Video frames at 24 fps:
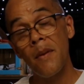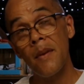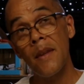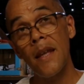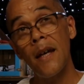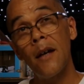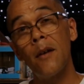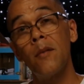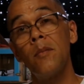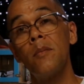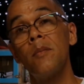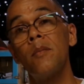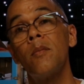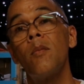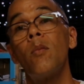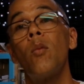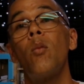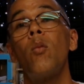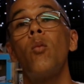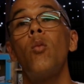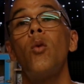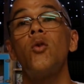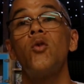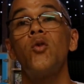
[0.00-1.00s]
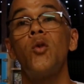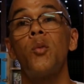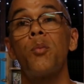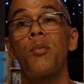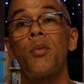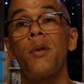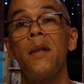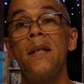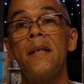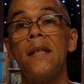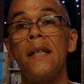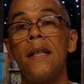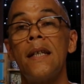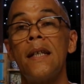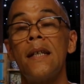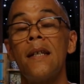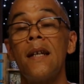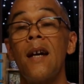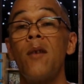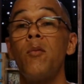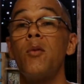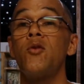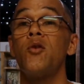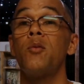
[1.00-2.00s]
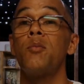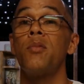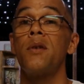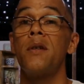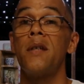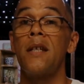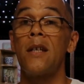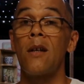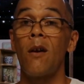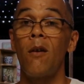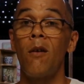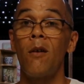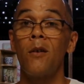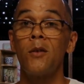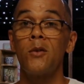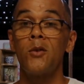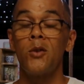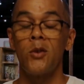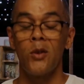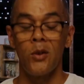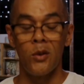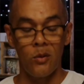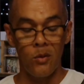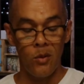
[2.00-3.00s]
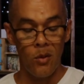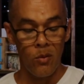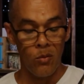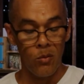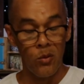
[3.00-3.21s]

Now, what you're printing and what you're printing onto